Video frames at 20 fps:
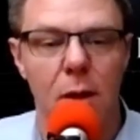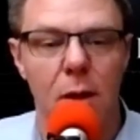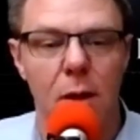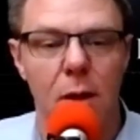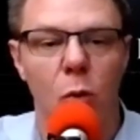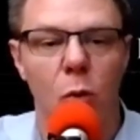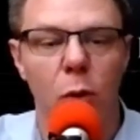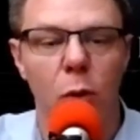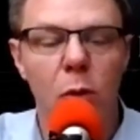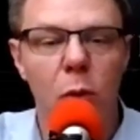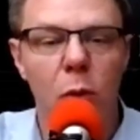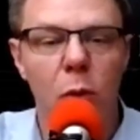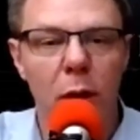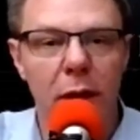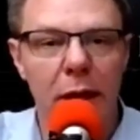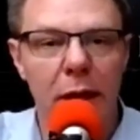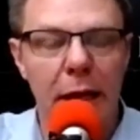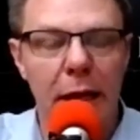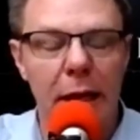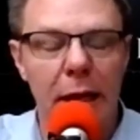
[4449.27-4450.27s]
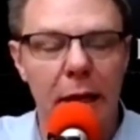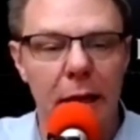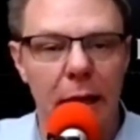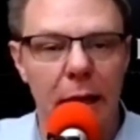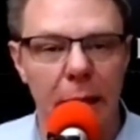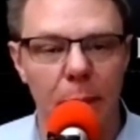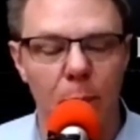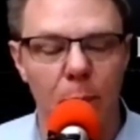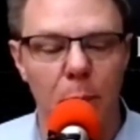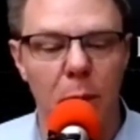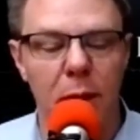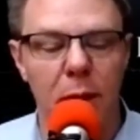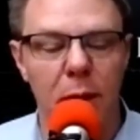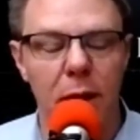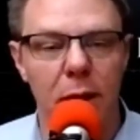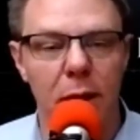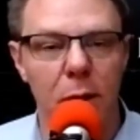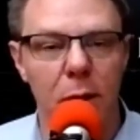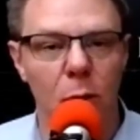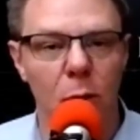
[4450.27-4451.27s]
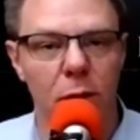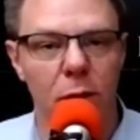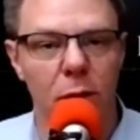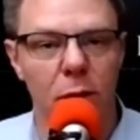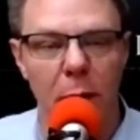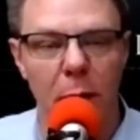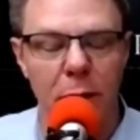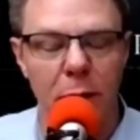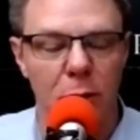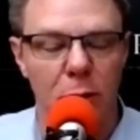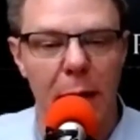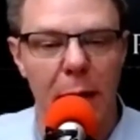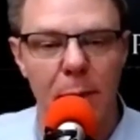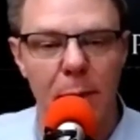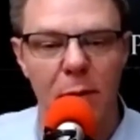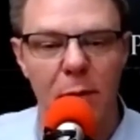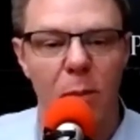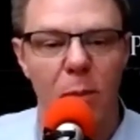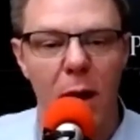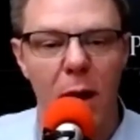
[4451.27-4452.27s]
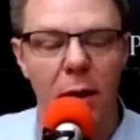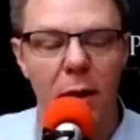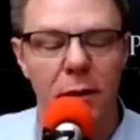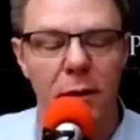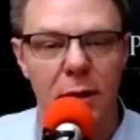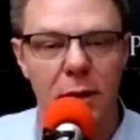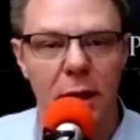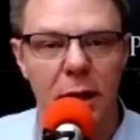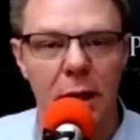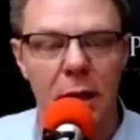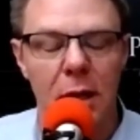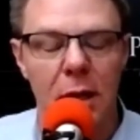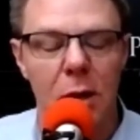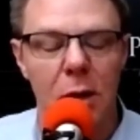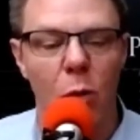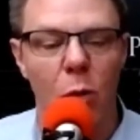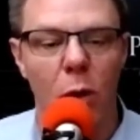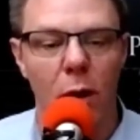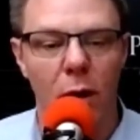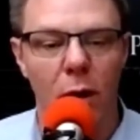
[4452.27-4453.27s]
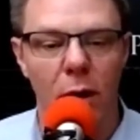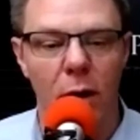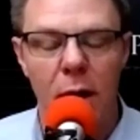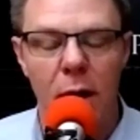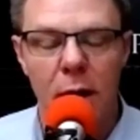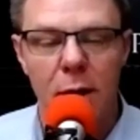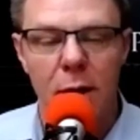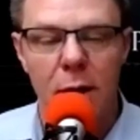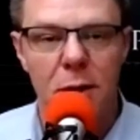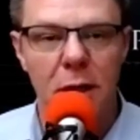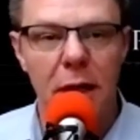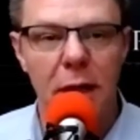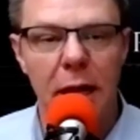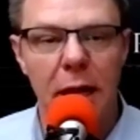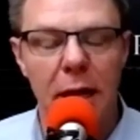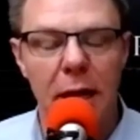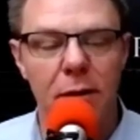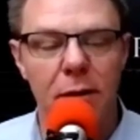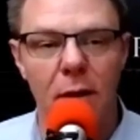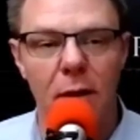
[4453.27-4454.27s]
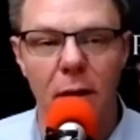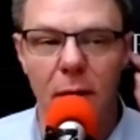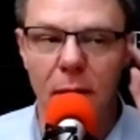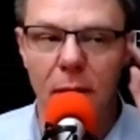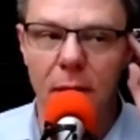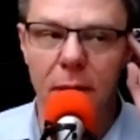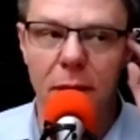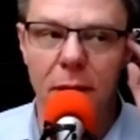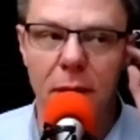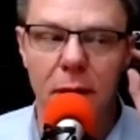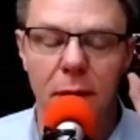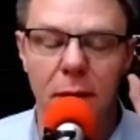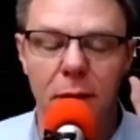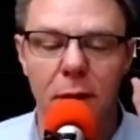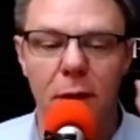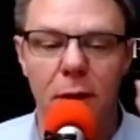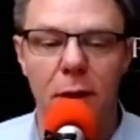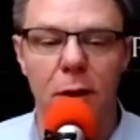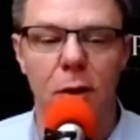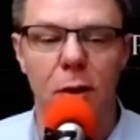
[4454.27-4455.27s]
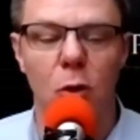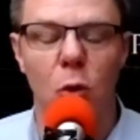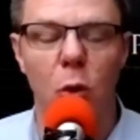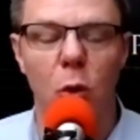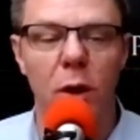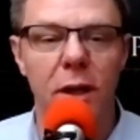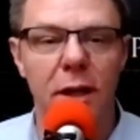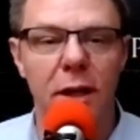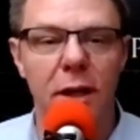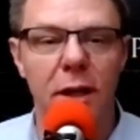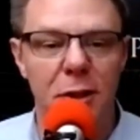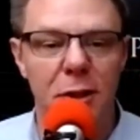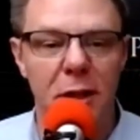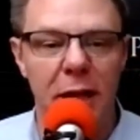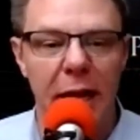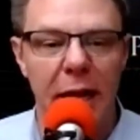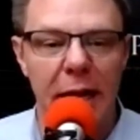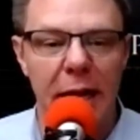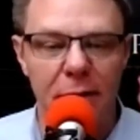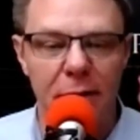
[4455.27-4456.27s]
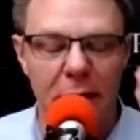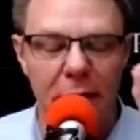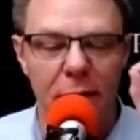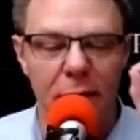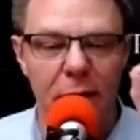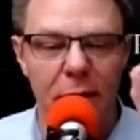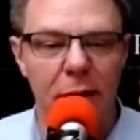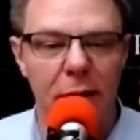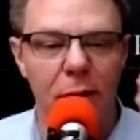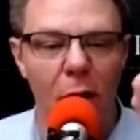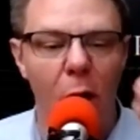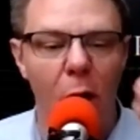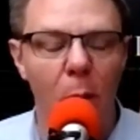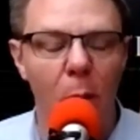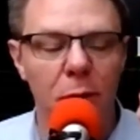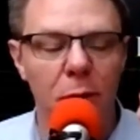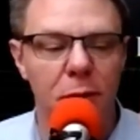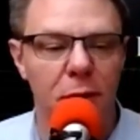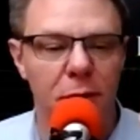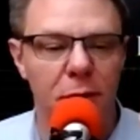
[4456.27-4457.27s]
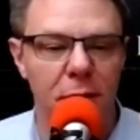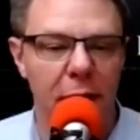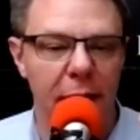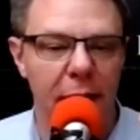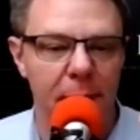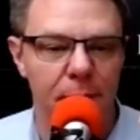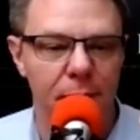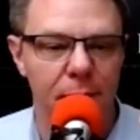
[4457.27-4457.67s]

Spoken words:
We went ahead and put it into a special type of policy where she has the liquidity she has. It's almost the same